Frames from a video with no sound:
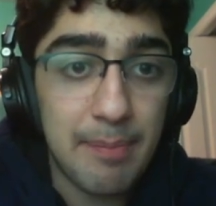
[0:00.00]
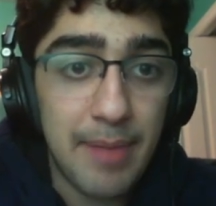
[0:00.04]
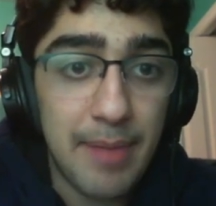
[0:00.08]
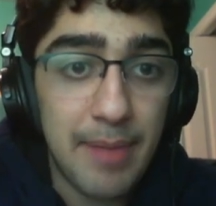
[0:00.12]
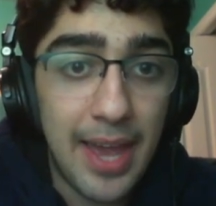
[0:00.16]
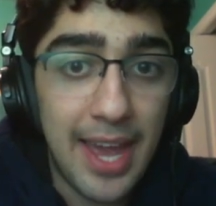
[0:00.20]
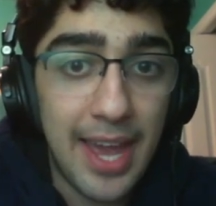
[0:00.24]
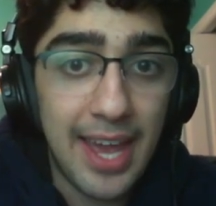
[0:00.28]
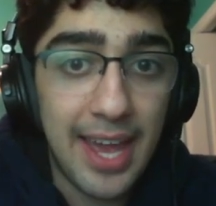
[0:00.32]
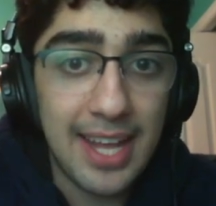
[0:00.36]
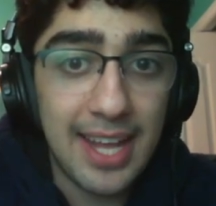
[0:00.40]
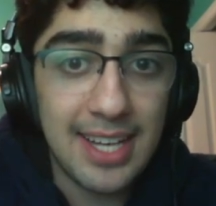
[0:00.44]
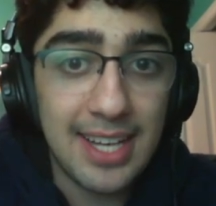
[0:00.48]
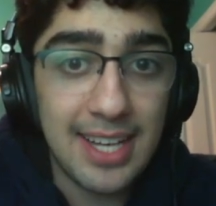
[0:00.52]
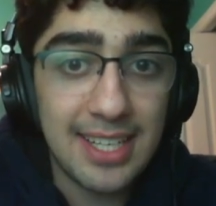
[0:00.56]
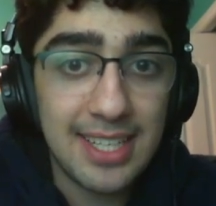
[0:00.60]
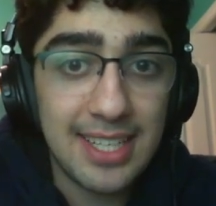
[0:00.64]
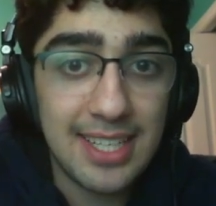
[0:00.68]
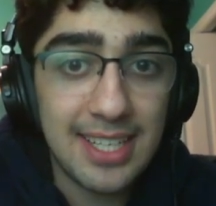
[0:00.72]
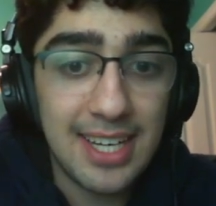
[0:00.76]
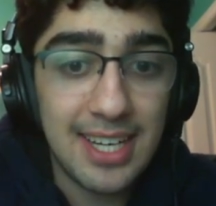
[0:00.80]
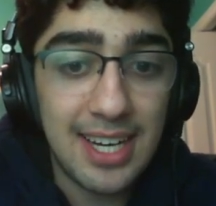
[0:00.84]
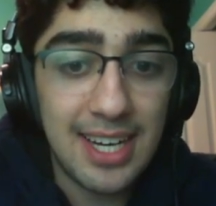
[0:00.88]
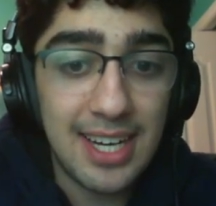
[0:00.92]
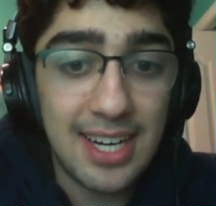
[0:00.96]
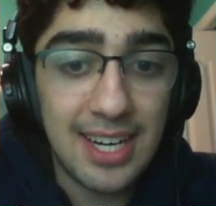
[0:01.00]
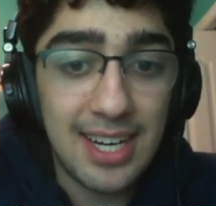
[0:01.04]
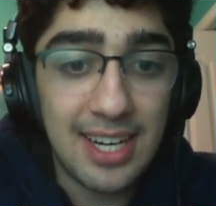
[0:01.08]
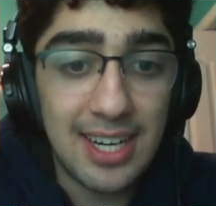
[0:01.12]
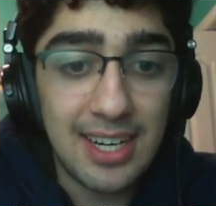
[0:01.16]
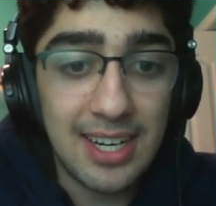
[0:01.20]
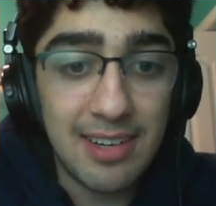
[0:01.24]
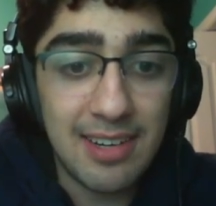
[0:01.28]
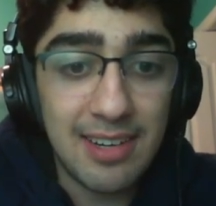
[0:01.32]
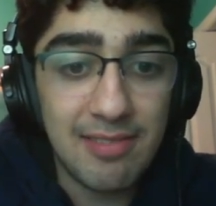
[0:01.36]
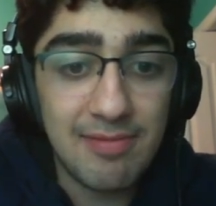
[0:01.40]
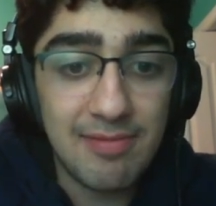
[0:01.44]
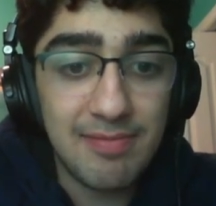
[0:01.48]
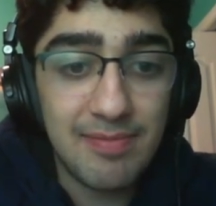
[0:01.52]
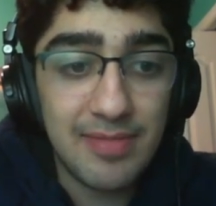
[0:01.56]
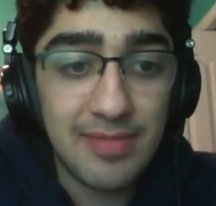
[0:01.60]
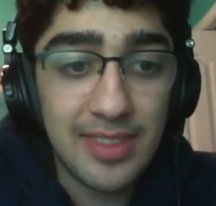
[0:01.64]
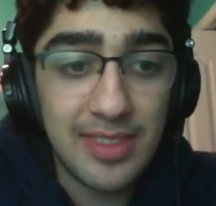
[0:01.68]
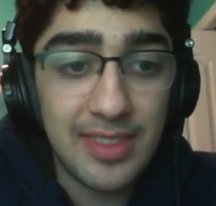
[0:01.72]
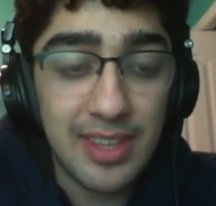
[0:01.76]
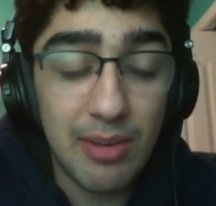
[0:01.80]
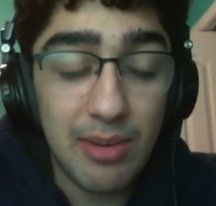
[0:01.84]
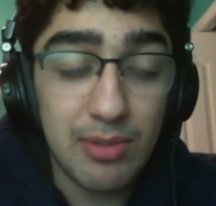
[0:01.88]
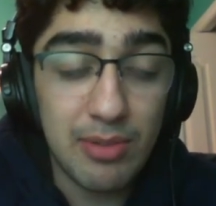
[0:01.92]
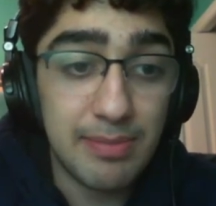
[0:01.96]
And
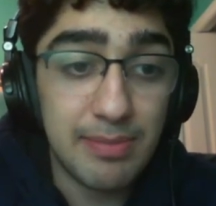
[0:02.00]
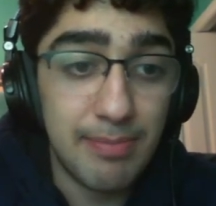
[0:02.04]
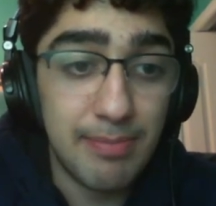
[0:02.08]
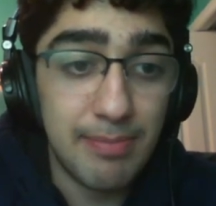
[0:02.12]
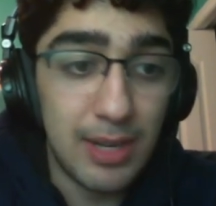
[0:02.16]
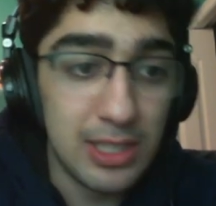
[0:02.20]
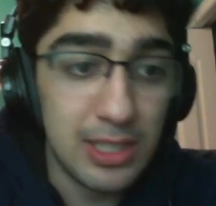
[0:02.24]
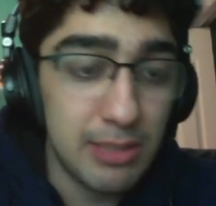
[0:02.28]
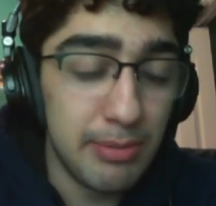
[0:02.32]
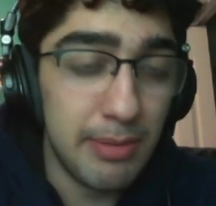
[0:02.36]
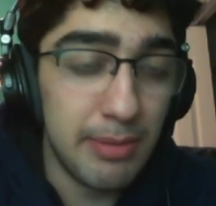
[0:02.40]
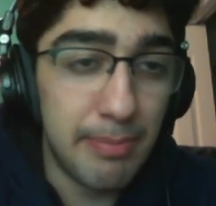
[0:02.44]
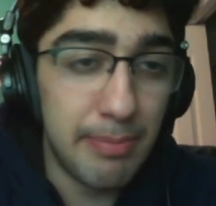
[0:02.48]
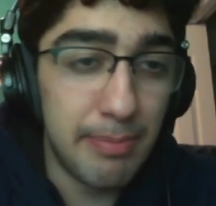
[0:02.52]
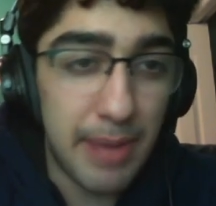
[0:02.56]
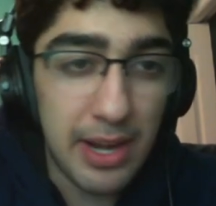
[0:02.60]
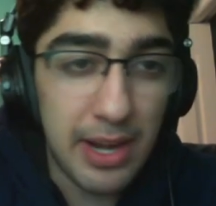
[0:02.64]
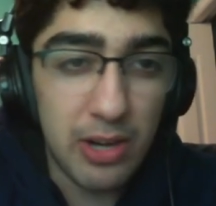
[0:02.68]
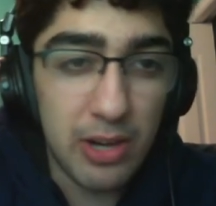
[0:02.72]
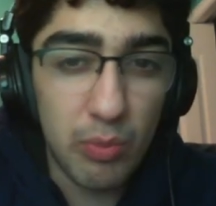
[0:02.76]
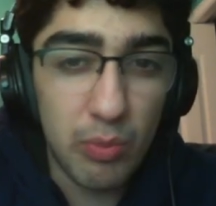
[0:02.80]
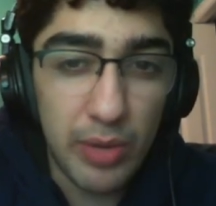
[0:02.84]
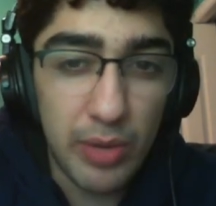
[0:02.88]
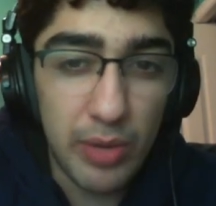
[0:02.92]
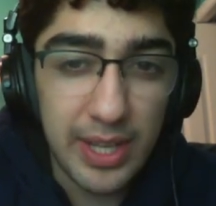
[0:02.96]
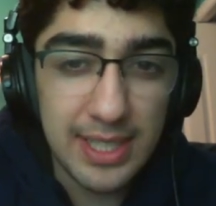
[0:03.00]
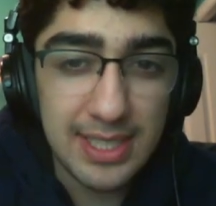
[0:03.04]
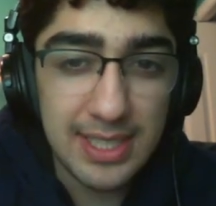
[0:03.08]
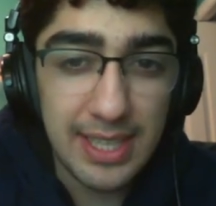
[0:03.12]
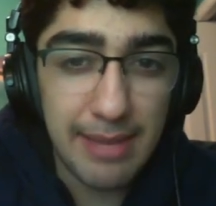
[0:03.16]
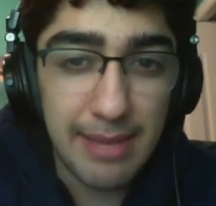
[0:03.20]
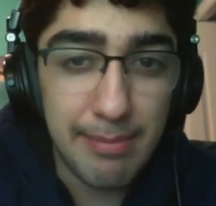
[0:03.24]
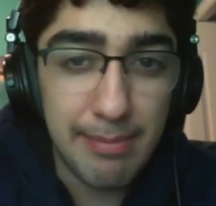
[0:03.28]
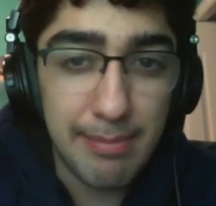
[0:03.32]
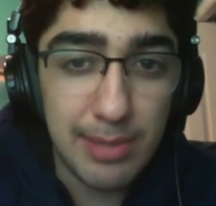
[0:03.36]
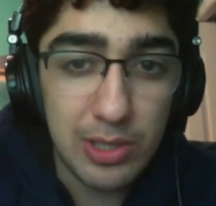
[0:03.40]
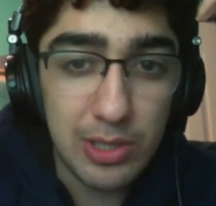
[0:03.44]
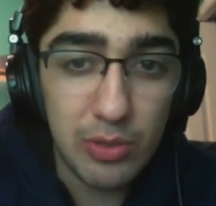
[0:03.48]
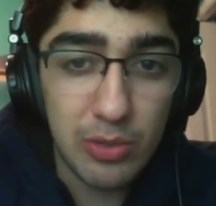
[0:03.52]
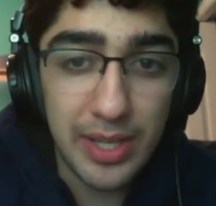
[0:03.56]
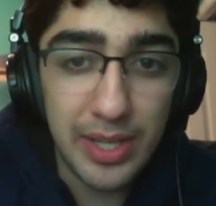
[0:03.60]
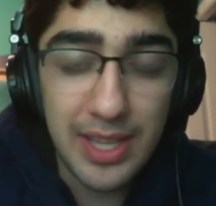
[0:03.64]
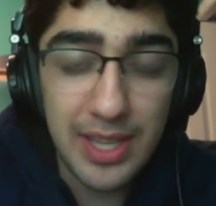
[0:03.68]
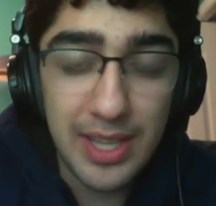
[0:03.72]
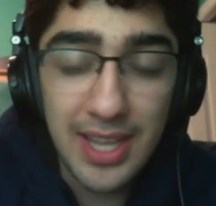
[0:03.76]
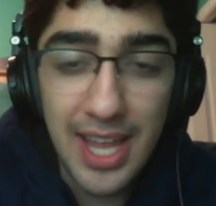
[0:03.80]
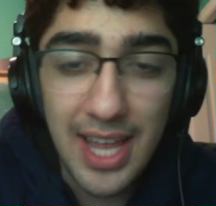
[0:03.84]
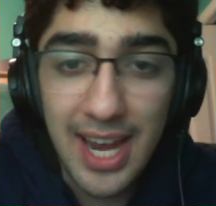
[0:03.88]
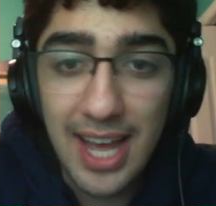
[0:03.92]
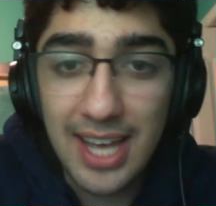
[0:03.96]
there was multiple better wins in
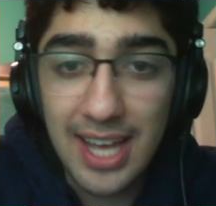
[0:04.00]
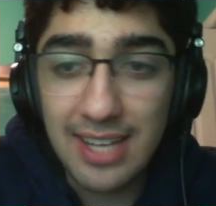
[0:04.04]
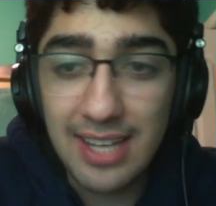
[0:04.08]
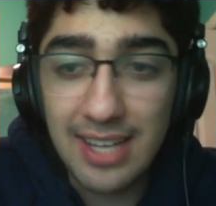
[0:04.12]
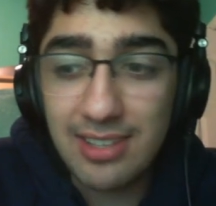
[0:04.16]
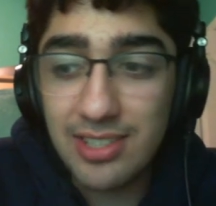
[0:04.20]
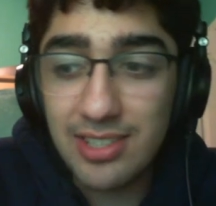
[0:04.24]
between that I